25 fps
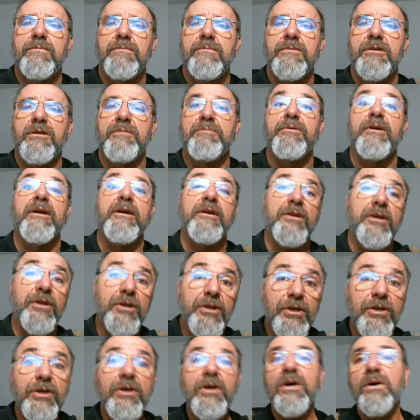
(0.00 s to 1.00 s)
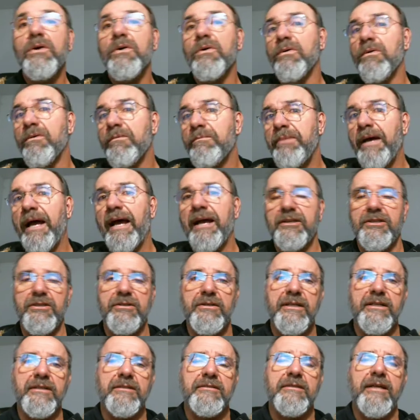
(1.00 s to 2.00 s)
to bring you back to
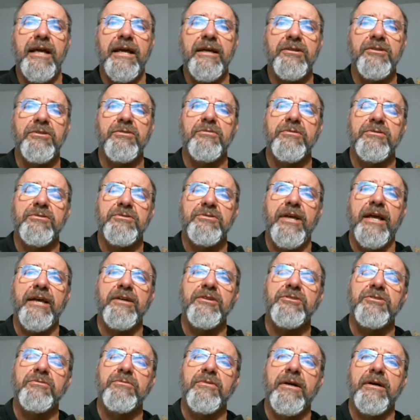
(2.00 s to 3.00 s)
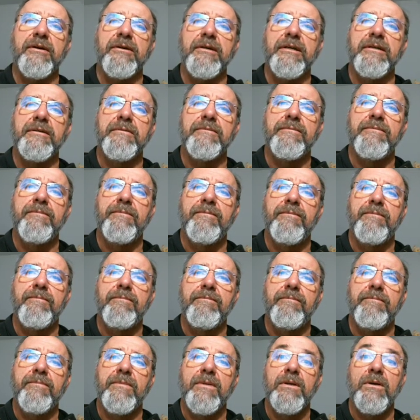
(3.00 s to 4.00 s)
his sanctuary,
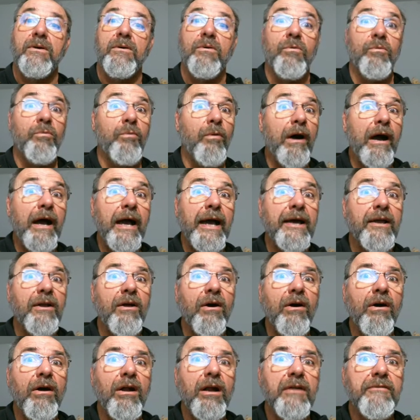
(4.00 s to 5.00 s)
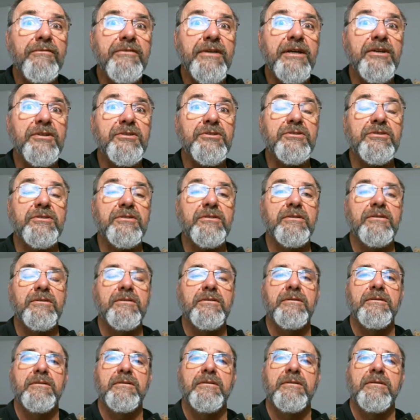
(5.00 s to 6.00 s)
while all of this
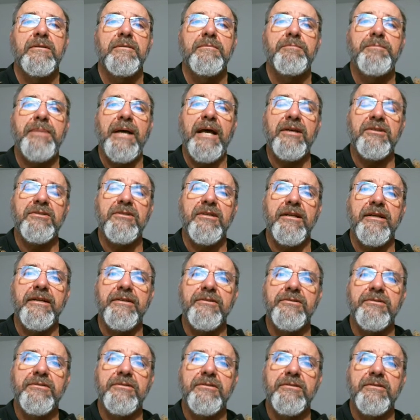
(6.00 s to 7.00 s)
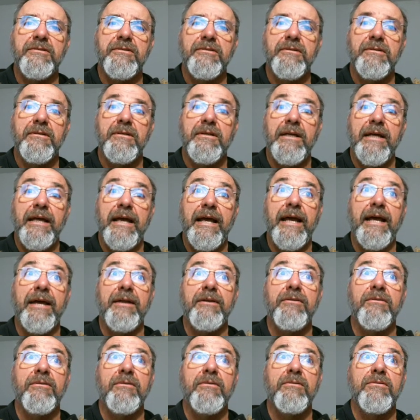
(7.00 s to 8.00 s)
pestilence
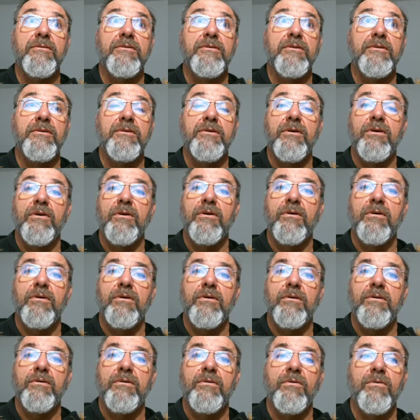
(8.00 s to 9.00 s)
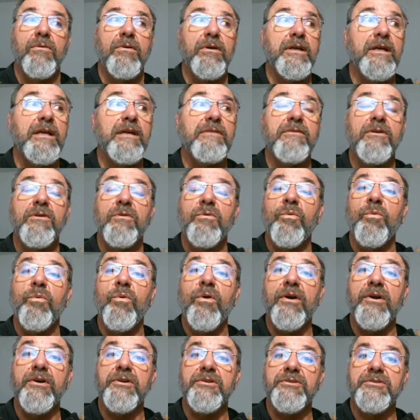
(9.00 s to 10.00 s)
and even
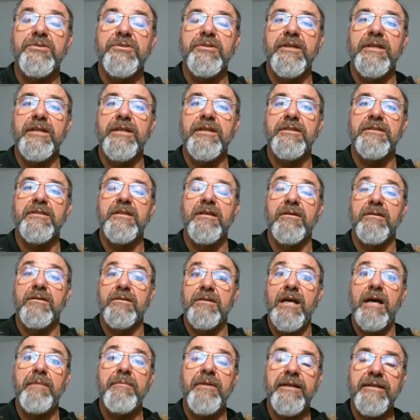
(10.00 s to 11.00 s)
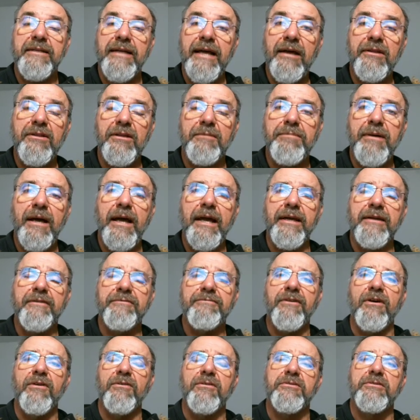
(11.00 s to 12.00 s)
worse is coming down the pike,
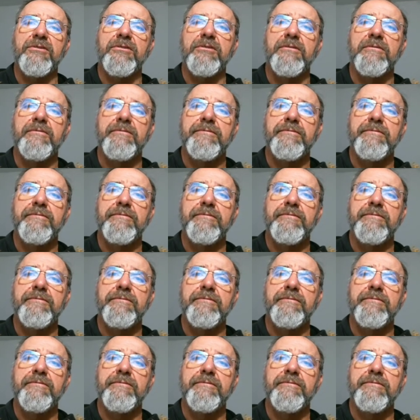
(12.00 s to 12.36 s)
folks.